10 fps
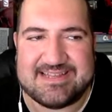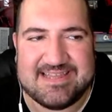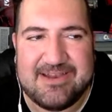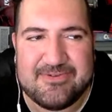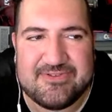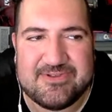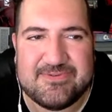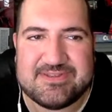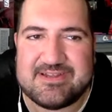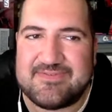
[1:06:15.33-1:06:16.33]
Like they don't
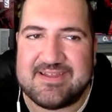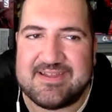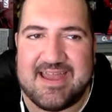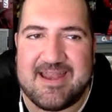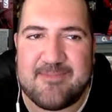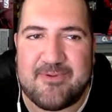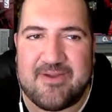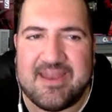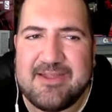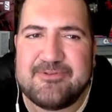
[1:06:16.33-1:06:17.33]
do stuff like that anymore,
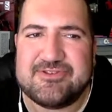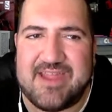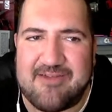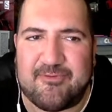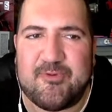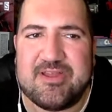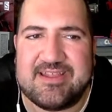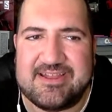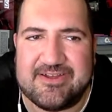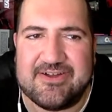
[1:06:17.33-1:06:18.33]
and they used to have
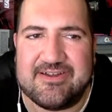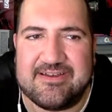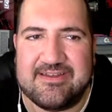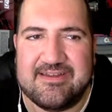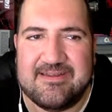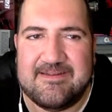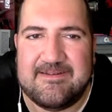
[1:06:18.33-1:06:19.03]
really good."